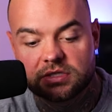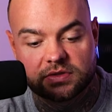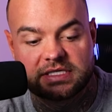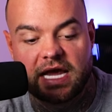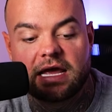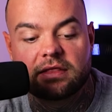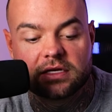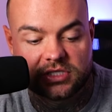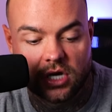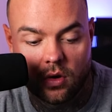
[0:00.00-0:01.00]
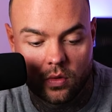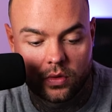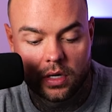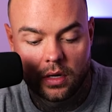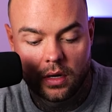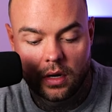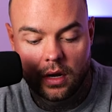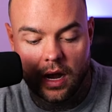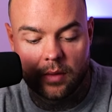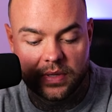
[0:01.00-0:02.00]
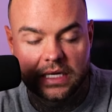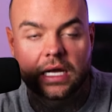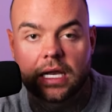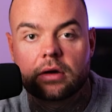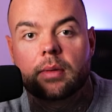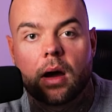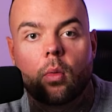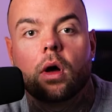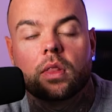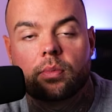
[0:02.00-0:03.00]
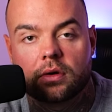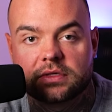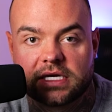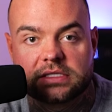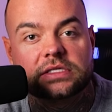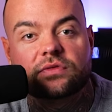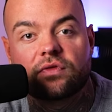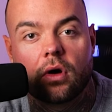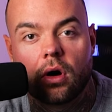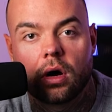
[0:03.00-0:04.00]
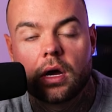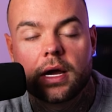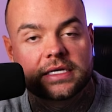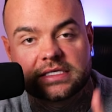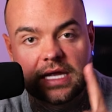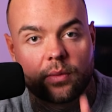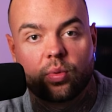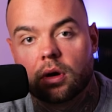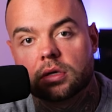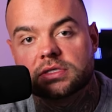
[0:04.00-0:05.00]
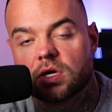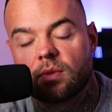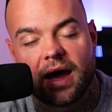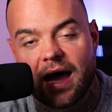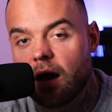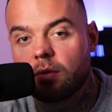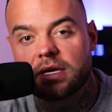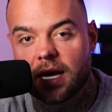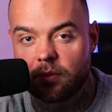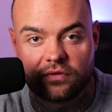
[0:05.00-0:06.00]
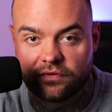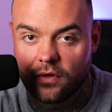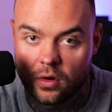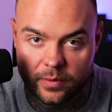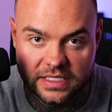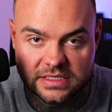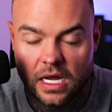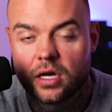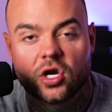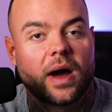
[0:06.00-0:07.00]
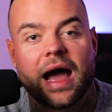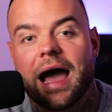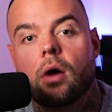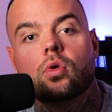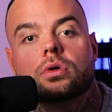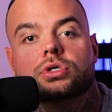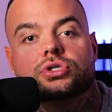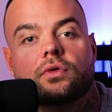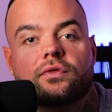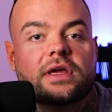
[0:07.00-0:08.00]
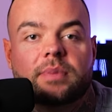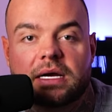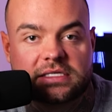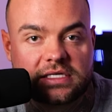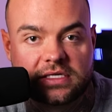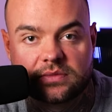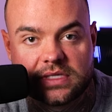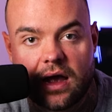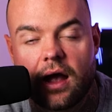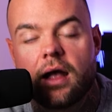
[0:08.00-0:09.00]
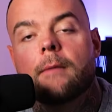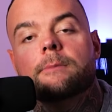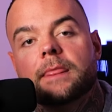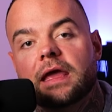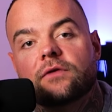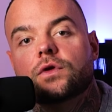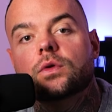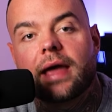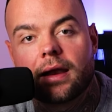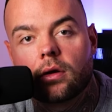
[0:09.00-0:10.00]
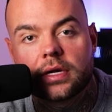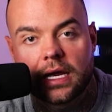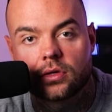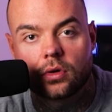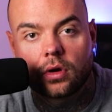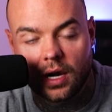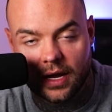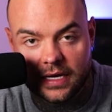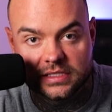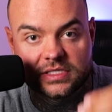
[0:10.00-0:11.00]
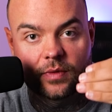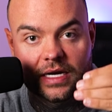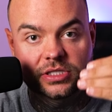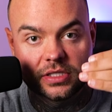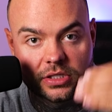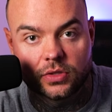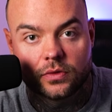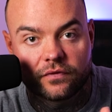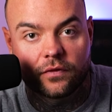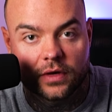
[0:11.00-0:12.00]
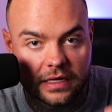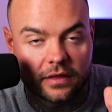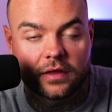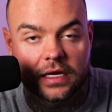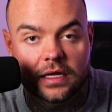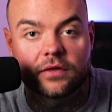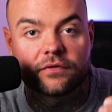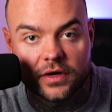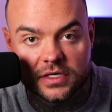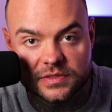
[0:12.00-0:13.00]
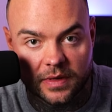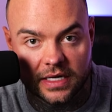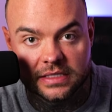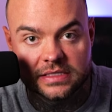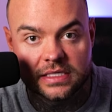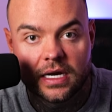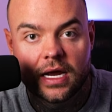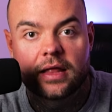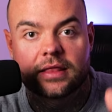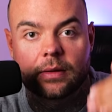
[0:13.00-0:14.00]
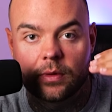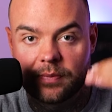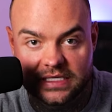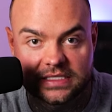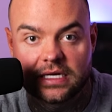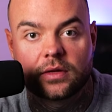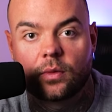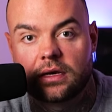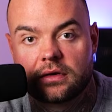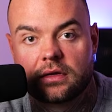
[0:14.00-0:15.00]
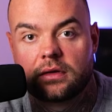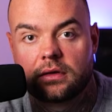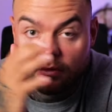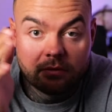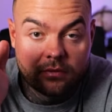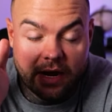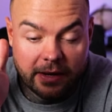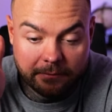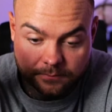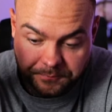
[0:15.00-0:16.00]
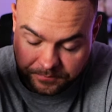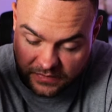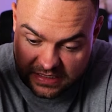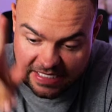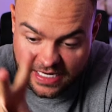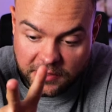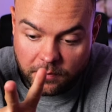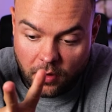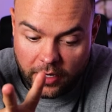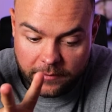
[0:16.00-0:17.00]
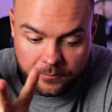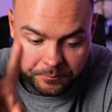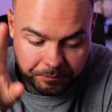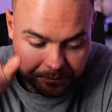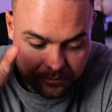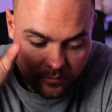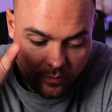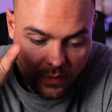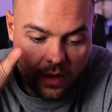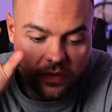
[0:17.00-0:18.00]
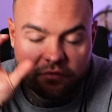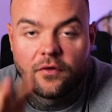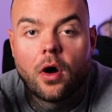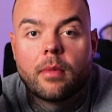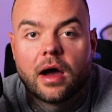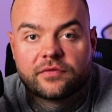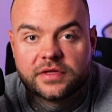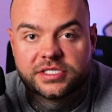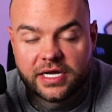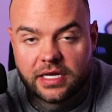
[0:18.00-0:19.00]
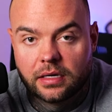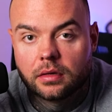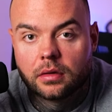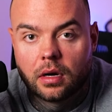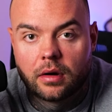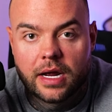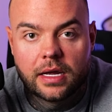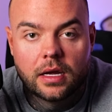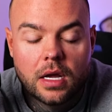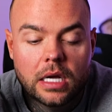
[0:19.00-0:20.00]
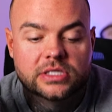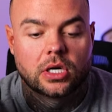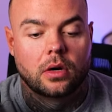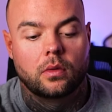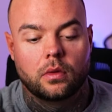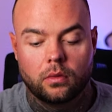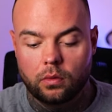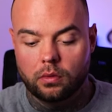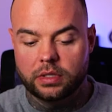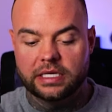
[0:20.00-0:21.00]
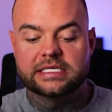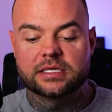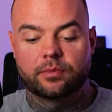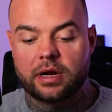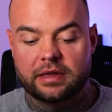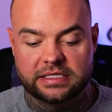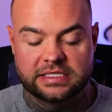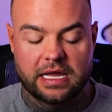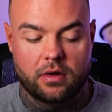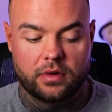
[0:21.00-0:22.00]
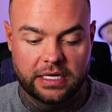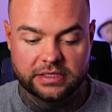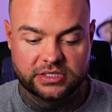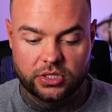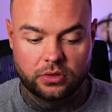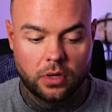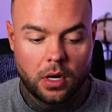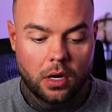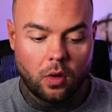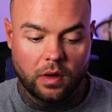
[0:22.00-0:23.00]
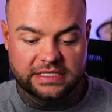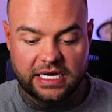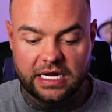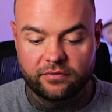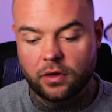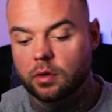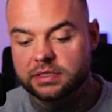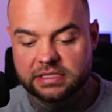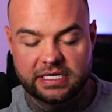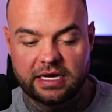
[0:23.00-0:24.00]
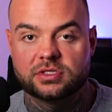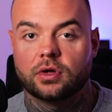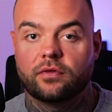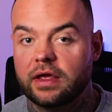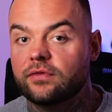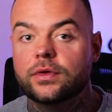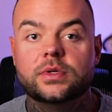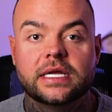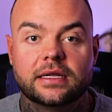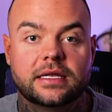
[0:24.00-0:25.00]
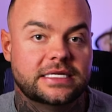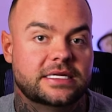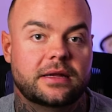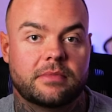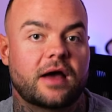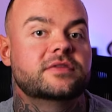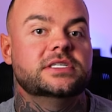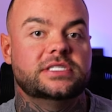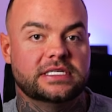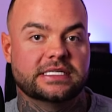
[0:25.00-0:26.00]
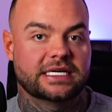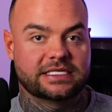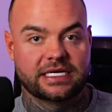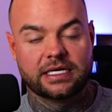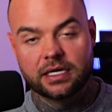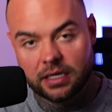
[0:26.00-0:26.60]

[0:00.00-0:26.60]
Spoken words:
So setting the tone and being clear about what the process is for is step one, because no matter how in-depth your form is, no matter how good your feedback systems are, if you cannot get your clients to actually do the fucking thing in the first place, then we're pissing in the wind. Right. Second point, the format of the check-in. All right. So you need to break this down into qualitative and quantitative stuff. If you didn't listen in maths at GCSE,